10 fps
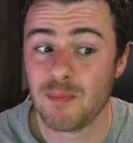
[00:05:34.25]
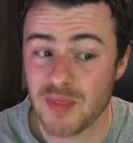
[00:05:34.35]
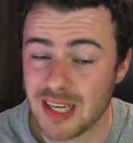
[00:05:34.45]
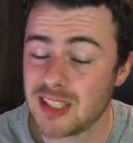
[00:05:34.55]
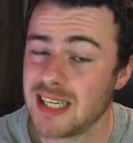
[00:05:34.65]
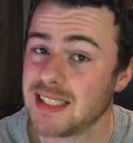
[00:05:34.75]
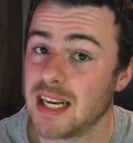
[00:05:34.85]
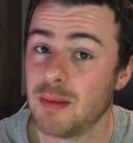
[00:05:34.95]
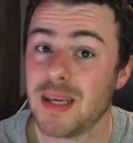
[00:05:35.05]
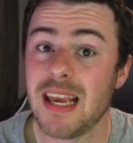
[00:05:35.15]
This is
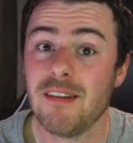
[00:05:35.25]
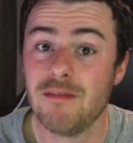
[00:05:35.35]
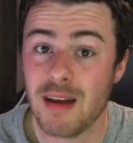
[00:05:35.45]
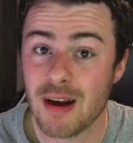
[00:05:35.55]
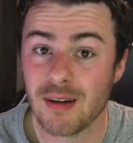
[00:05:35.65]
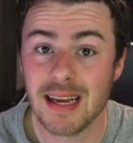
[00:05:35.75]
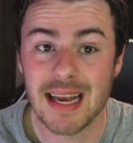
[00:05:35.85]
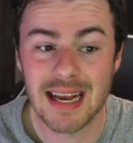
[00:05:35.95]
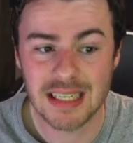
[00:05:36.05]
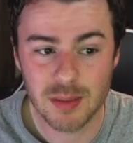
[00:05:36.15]
going to be a very
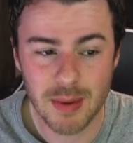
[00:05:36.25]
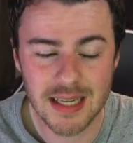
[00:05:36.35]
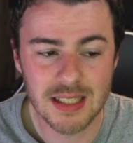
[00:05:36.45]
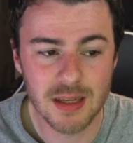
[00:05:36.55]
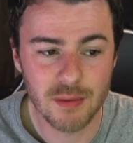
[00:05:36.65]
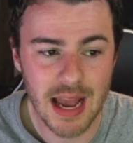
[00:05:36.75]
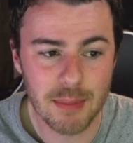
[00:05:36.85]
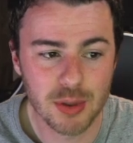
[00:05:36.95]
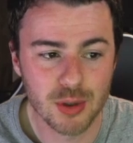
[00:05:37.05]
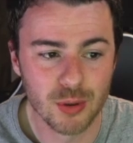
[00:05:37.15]
expensive
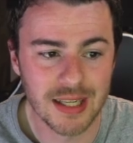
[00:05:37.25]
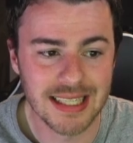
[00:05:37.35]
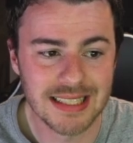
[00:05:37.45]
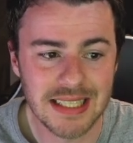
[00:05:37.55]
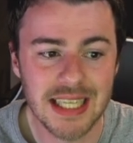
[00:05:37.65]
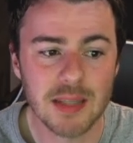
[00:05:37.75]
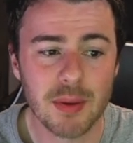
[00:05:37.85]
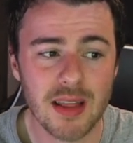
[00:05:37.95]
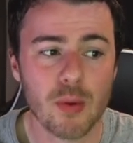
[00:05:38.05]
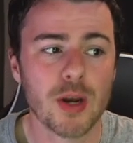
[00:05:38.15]
episode indeed,
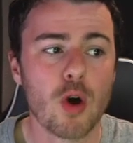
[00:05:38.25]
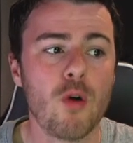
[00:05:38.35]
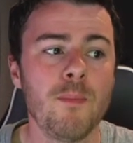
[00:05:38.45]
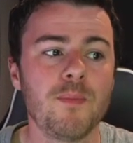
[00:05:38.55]
but there we go.